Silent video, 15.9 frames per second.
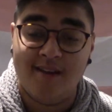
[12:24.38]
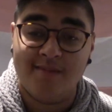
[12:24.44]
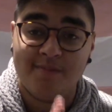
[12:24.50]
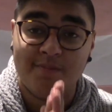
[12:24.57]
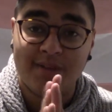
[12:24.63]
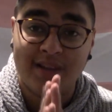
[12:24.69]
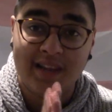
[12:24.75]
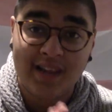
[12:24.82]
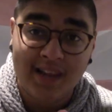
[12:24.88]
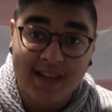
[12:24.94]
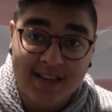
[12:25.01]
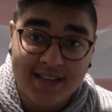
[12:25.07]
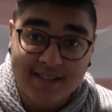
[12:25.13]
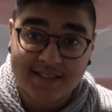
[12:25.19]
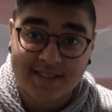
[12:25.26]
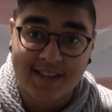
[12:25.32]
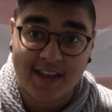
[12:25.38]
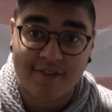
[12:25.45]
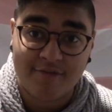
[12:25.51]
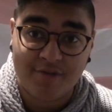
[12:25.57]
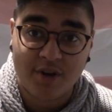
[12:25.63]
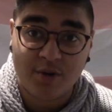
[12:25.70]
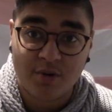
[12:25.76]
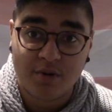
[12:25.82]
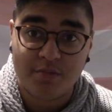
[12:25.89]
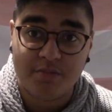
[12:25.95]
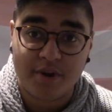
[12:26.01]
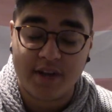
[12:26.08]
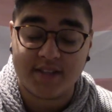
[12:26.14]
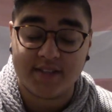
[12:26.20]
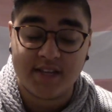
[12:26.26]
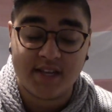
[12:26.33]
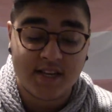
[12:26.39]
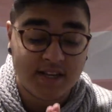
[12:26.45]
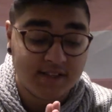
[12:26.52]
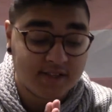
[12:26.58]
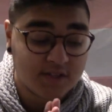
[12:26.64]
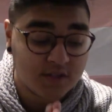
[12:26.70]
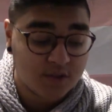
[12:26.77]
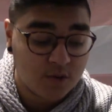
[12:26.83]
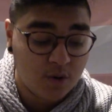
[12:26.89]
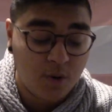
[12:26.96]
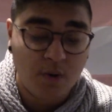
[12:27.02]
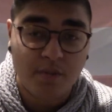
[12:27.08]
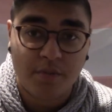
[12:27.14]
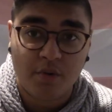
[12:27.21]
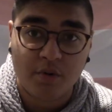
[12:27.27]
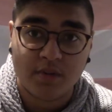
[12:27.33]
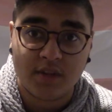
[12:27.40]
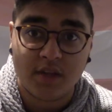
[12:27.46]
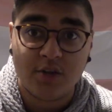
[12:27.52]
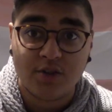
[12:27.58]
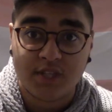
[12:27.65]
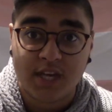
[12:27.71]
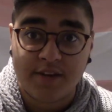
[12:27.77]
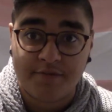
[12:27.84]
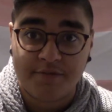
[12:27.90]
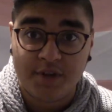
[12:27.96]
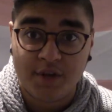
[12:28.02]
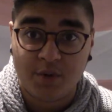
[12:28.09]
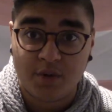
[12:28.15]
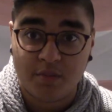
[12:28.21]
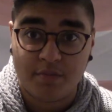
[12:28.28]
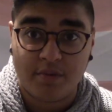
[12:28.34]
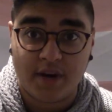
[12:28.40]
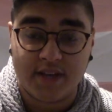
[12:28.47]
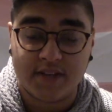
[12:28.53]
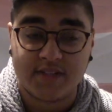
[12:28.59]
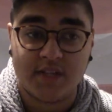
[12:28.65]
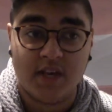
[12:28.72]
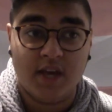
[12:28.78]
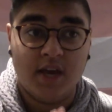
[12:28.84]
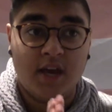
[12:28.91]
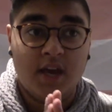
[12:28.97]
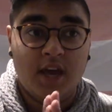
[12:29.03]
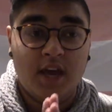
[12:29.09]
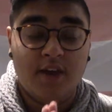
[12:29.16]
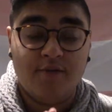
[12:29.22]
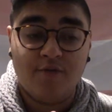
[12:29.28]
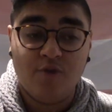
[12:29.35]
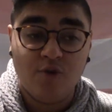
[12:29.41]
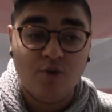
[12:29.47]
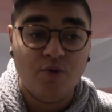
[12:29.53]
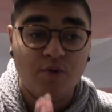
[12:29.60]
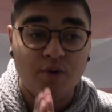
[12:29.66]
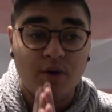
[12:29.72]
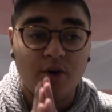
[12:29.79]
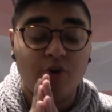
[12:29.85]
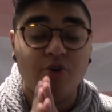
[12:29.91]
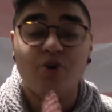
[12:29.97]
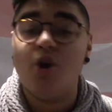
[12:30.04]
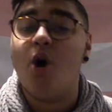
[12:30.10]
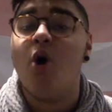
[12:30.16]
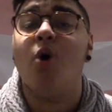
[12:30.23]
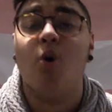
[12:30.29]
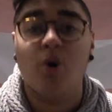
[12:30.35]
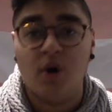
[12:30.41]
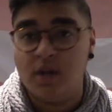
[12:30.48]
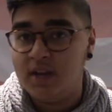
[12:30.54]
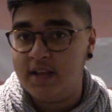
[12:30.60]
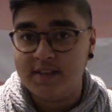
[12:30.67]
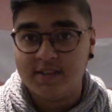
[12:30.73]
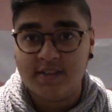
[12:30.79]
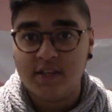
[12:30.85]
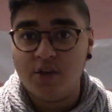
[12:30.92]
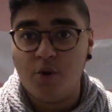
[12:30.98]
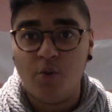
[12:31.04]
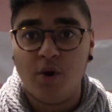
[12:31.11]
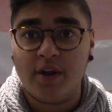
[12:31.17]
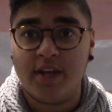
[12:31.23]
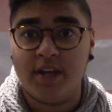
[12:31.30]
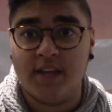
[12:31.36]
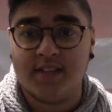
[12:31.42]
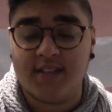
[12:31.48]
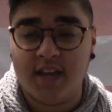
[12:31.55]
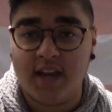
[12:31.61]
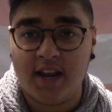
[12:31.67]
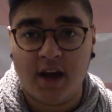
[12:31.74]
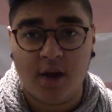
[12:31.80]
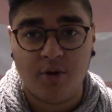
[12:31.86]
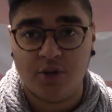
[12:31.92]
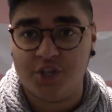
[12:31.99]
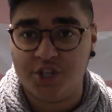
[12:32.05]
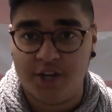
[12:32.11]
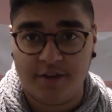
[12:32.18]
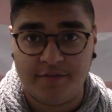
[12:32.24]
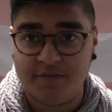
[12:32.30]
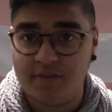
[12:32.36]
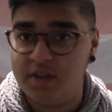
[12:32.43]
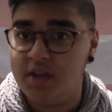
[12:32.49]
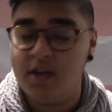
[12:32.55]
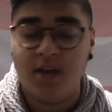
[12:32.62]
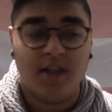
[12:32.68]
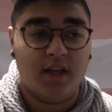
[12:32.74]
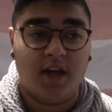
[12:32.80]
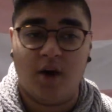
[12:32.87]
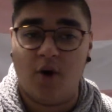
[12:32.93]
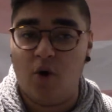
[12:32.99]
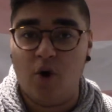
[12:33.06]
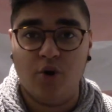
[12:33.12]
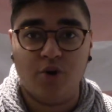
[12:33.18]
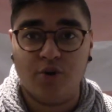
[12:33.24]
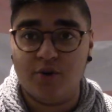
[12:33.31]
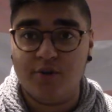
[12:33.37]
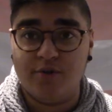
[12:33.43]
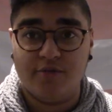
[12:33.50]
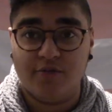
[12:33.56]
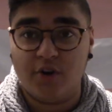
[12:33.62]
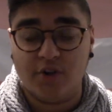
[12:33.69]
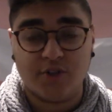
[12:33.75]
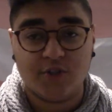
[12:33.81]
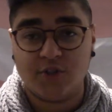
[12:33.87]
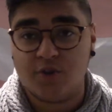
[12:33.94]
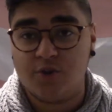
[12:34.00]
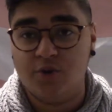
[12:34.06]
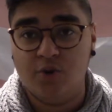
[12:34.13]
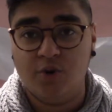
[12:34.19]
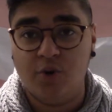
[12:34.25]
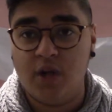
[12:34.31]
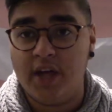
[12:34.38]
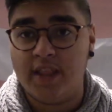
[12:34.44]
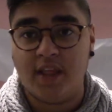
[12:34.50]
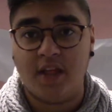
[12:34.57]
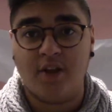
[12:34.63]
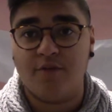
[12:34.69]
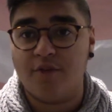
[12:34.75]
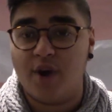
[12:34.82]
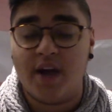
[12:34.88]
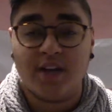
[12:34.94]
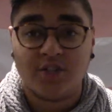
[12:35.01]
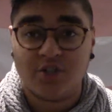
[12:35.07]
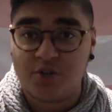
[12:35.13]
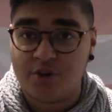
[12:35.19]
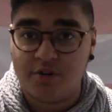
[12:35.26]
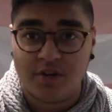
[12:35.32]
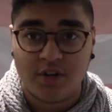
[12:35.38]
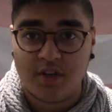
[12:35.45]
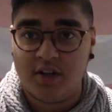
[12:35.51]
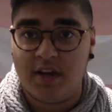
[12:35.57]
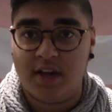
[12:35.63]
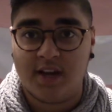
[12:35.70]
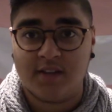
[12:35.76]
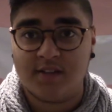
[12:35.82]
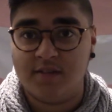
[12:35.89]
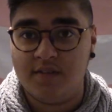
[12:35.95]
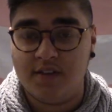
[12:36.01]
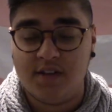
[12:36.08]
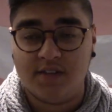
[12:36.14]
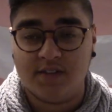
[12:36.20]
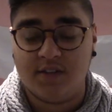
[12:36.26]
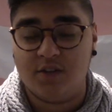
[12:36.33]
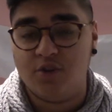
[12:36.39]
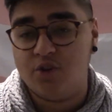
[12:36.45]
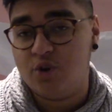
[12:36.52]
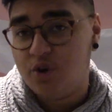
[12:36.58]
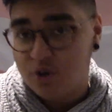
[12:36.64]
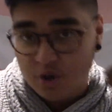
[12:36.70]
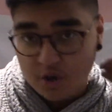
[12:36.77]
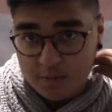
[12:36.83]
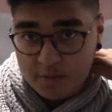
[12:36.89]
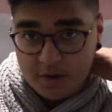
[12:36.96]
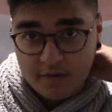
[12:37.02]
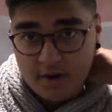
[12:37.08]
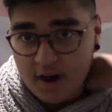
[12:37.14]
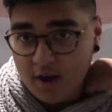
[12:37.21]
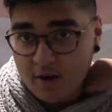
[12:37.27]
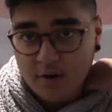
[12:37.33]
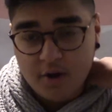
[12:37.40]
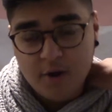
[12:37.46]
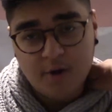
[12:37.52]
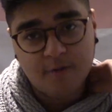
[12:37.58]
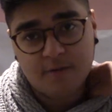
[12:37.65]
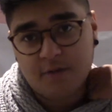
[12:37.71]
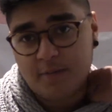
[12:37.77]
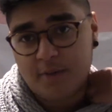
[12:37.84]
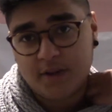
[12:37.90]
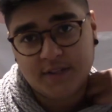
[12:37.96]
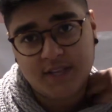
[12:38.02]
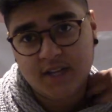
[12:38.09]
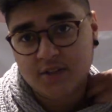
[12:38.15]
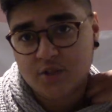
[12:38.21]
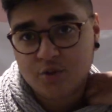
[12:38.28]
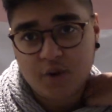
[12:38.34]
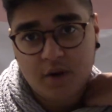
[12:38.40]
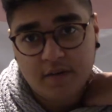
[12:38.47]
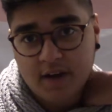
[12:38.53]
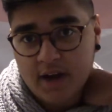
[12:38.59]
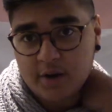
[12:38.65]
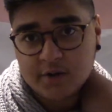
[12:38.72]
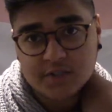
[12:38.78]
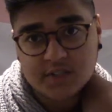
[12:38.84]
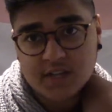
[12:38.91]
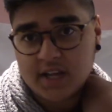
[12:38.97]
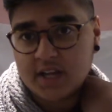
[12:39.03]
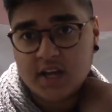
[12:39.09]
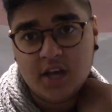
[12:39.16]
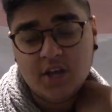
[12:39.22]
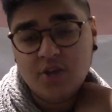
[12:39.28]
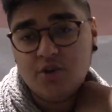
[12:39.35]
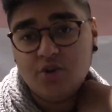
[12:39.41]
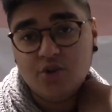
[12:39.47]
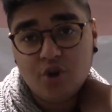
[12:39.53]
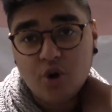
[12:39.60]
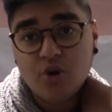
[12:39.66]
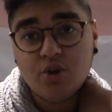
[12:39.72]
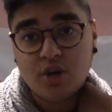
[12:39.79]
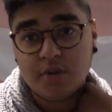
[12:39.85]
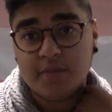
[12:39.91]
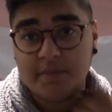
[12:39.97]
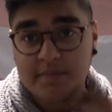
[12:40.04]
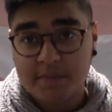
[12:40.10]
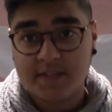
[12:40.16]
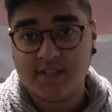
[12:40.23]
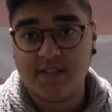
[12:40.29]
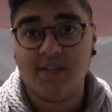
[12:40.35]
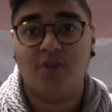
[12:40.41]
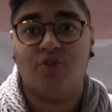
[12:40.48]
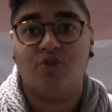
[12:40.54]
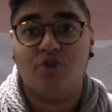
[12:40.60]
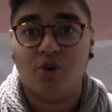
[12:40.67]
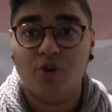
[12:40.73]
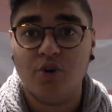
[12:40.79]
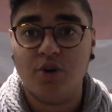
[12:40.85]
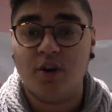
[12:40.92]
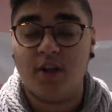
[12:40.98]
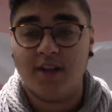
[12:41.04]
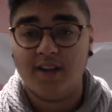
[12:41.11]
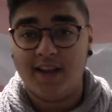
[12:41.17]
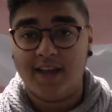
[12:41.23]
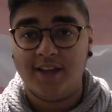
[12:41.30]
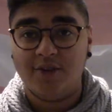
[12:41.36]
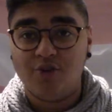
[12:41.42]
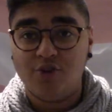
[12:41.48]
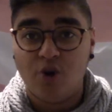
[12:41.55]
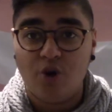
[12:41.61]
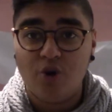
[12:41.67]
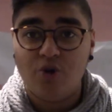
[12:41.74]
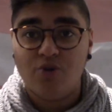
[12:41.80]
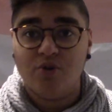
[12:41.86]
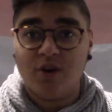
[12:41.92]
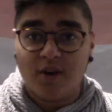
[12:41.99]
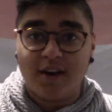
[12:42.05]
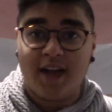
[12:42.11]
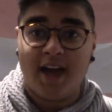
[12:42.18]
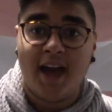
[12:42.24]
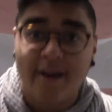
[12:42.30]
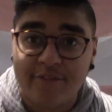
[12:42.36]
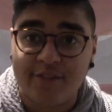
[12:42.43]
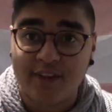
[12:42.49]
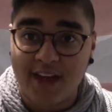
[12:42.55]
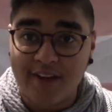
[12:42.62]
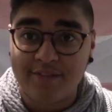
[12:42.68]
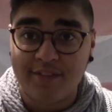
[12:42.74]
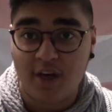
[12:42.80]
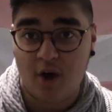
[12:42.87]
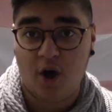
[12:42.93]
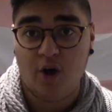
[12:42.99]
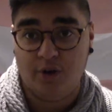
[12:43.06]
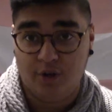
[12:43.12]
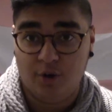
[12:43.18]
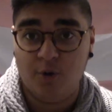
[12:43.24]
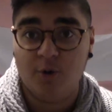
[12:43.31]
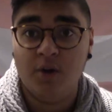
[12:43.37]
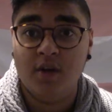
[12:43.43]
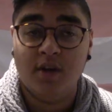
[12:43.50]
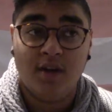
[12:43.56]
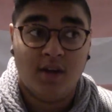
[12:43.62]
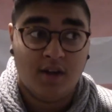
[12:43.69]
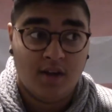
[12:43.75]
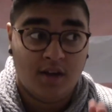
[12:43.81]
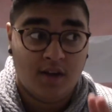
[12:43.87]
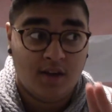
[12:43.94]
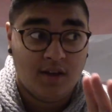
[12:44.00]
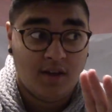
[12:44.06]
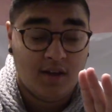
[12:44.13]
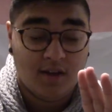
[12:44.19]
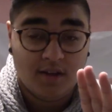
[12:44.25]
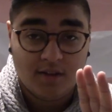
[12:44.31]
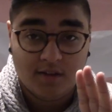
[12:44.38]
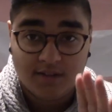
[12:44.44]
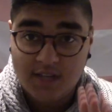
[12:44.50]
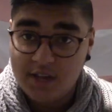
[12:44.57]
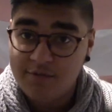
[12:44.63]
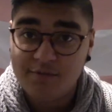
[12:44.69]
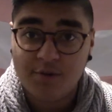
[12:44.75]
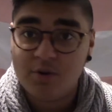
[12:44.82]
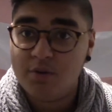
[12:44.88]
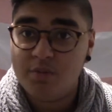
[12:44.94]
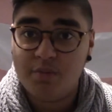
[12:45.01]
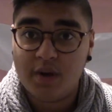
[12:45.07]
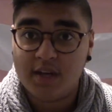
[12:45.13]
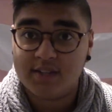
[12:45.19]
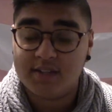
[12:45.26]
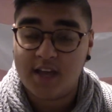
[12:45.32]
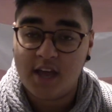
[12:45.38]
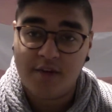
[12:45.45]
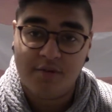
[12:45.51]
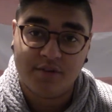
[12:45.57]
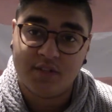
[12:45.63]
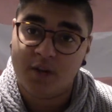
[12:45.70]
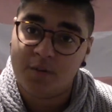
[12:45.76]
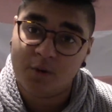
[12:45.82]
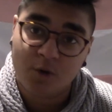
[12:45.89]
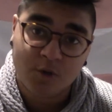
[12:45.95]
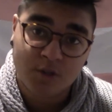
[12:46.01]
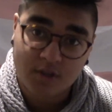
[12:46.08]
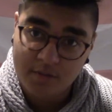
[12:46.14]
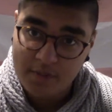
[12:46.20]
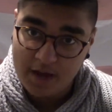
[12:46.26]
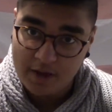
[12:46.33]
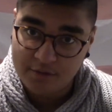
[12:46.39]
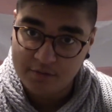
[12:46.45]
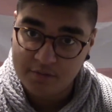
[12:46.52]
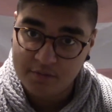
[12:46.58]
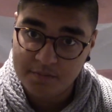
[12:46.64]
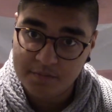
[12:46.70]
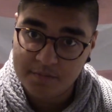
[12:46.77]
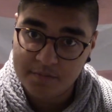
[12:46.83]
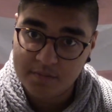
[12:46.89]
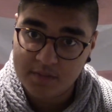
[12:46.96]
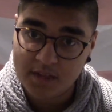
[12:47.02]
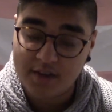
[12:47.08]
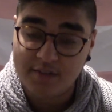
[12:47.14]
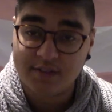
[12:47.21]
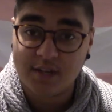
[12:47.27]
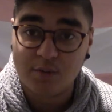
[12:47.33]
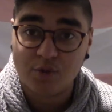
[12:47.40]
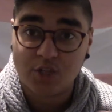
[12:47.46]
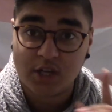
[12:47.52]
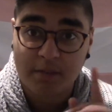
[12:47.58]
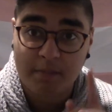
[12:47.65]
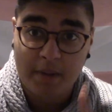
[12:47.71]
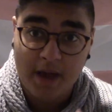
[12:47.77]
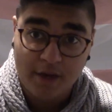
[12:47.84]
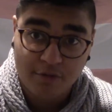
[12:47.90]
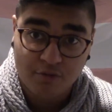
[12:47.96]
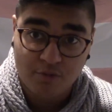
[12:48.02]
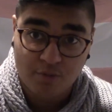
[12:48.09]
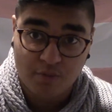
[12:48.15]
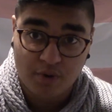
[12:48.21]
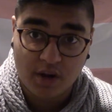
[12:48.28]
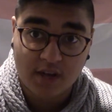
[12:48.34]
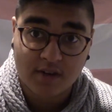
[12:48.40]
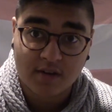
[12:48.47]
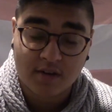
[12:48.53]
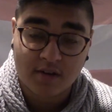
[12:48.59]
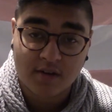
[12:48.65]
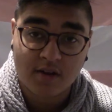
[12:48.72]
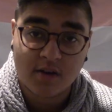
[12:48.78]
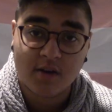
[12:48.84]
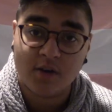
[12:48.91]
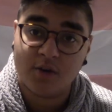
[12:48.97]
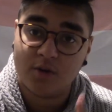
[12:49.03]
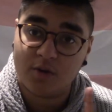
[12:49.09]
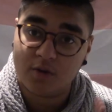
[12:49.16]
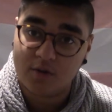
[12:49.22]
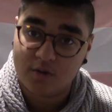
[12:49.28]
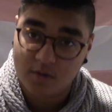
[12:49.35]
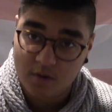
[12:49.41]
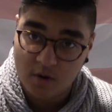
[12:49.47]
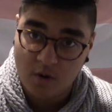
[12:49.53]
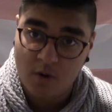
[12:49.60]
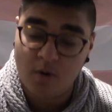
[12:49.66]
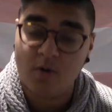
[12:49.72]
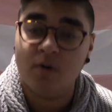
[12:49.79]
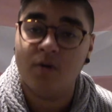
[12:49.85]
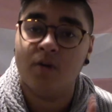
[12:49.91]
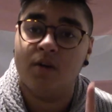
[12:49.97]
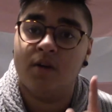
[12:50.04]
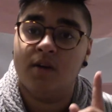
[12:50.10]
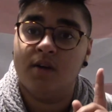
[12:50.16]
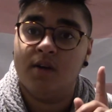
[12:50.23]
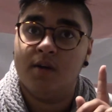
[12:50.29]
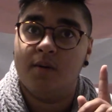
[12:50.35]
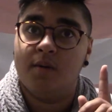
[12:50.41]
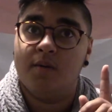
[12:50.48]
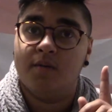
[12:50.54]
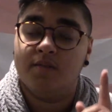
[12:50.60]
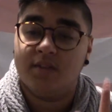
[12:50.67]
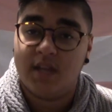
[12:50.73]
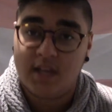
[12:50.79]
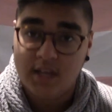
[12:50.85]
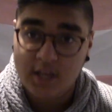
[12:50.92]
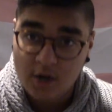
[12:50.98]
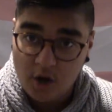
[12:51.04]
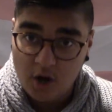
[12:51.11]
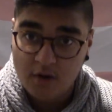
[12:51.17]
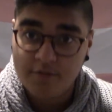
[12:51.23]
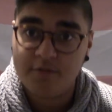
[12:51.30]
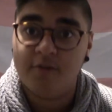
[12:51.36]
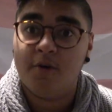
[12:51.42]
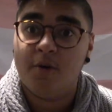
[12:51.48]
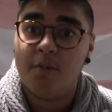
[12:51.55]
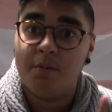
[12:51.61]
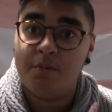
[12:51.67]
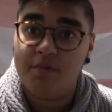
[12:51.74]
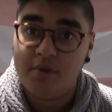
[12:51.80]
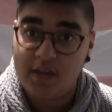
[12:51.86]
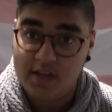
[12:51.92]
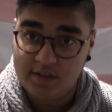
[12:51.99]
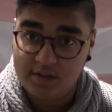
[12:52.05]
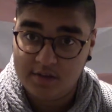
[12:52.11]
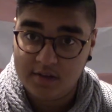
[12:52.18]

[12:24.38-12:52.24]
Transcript: Please take frequent breaks. It is so important that you take frequent breaks. If you know, let's say you're working a 10-hour shift, or you've got school and then you've got extracurricular activities, and you know you're going to be around for about 10 to 12 hours, like, you know you're going to be busy, you know you're going to have that on you. Take frequent breaks. Every time you go to the bathroom, every time you take a bathroom break, go, take it off, breathe.